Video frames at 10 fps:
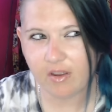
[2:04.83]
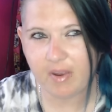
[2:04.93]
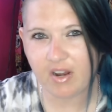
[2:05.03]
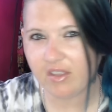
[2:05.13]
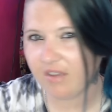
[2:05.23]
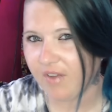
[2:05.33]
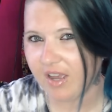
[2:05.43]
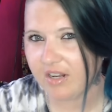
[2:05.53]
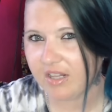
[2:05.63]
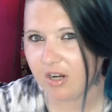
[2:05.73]
apparently
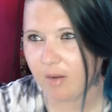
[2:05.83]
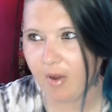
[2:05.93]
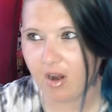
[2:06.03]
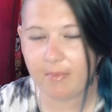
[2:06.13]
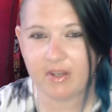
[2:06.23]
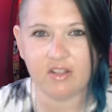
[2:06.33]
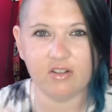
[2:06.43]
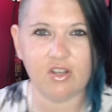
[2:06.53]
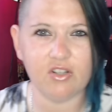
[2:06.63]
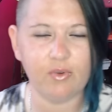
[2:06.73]
found at their apartment, and
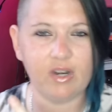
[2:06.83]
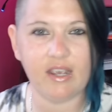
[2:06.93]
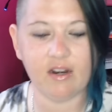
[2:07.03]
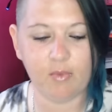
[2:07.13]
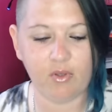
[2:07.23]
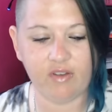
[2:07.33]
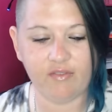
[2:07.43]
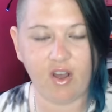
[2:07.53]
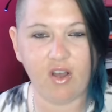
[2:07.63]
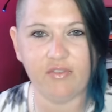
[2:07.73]
there's also an animal
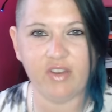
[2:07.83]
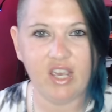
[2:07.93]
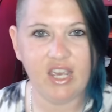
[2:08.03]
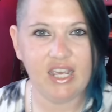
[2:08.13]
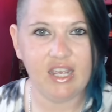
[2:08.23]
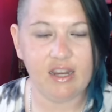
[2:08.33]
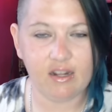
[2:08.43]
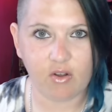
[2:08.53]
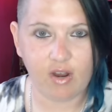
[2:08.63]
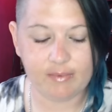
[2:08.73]
involved
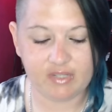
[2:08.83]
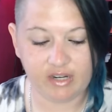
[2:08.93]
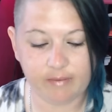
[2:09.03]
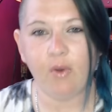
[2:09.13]
in the crime scene.